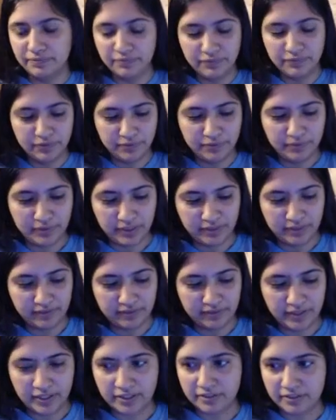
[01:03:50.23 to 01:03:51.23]
ruin the
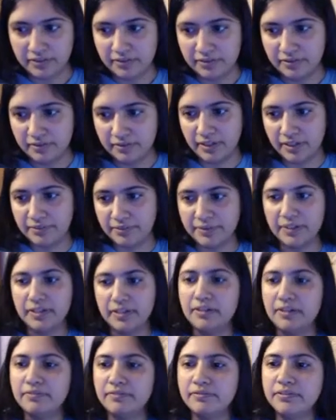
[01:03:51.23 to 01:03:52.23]
effect. So now we hit
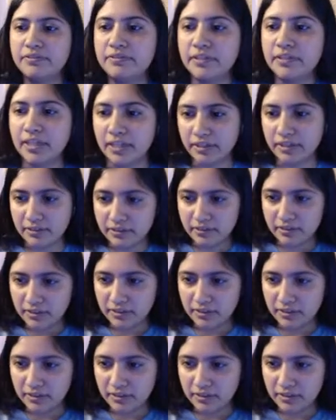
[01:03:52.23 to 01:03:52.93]
F2 again,